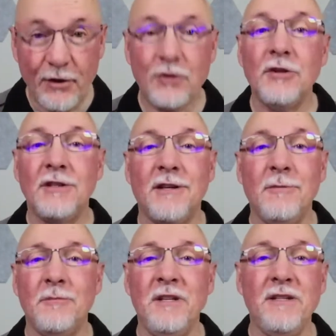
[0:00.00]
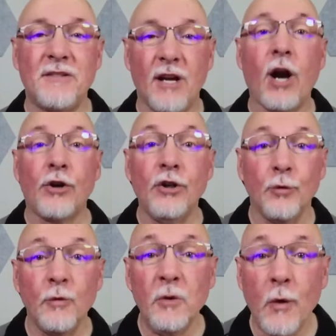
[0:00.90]
good companies are going
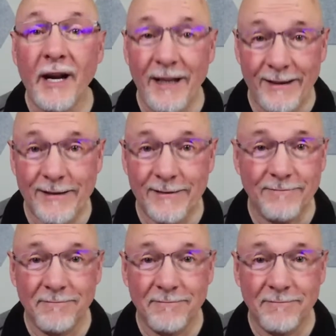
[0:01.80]
to rewrite it.